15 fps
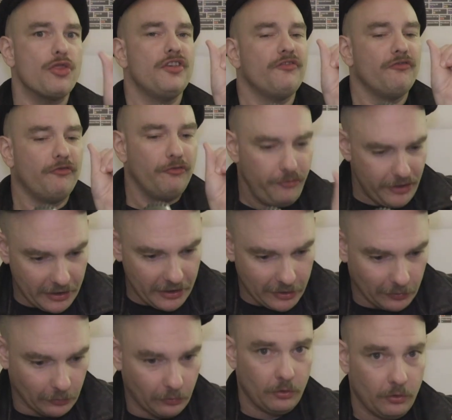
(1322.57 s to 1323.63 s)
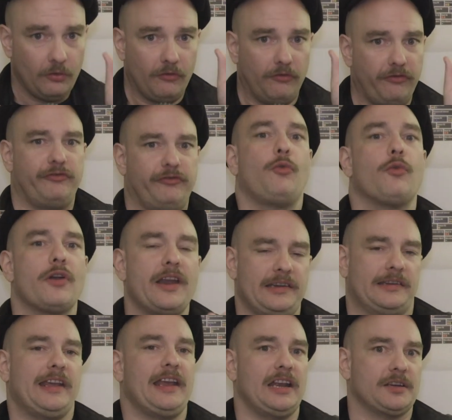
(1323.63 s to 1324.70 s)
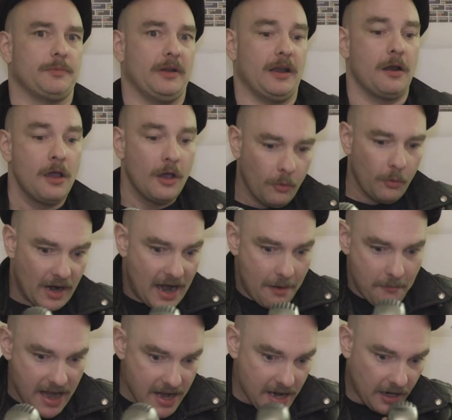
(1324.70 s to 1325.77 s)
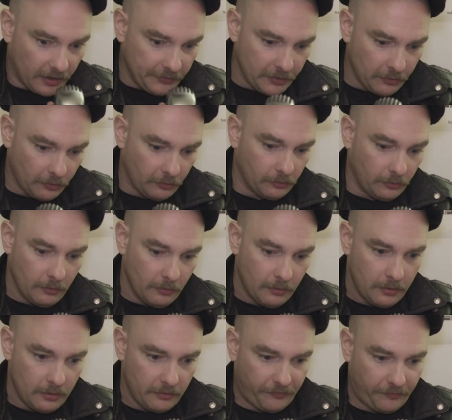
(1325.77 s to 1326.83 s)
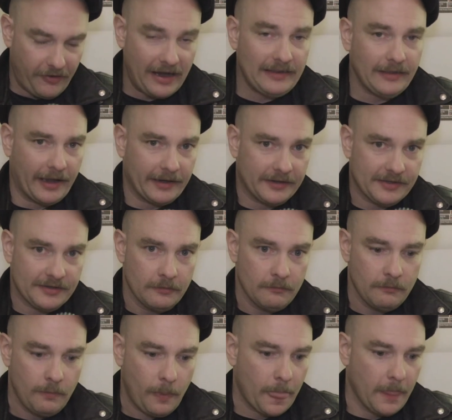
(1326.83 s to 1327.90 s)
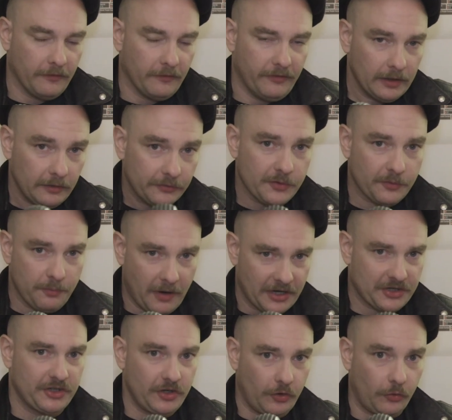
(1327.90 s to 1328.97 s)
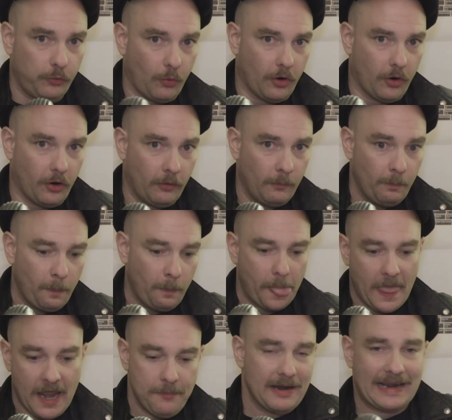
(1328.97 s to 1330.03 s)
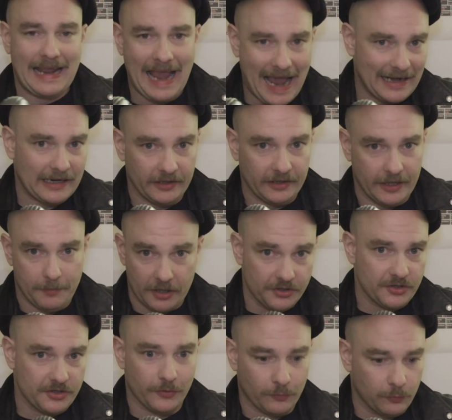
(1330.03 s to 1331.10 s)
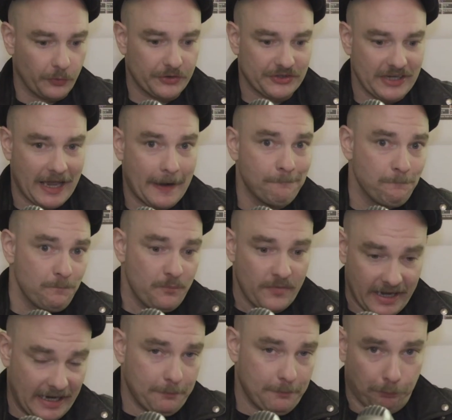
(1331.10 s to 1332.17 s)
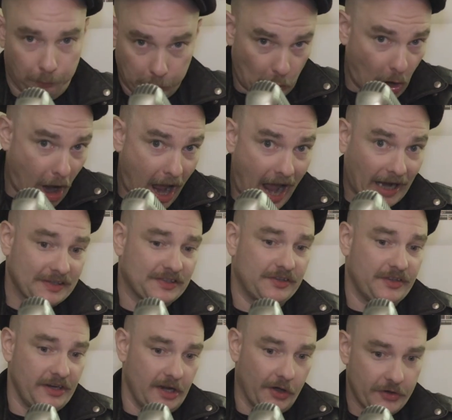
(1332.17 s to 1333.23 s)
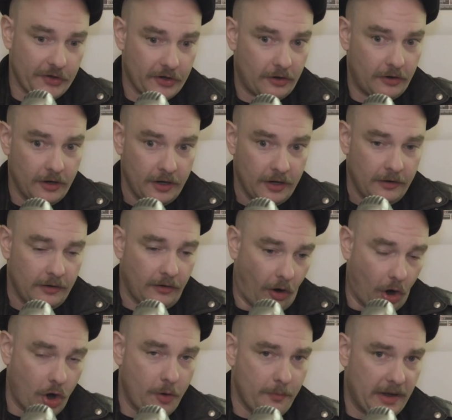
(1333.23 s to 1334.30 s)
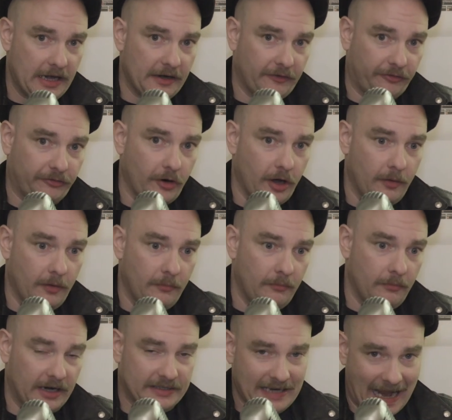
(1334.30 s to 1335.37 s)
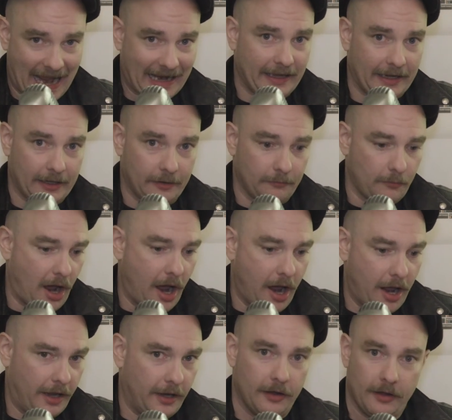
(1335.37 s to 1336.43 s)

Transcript: vehicle for engagement. When I make a little phalanx of elves with my shield wall, and mechanically, because of the rule set, it blocks the other army from attacking my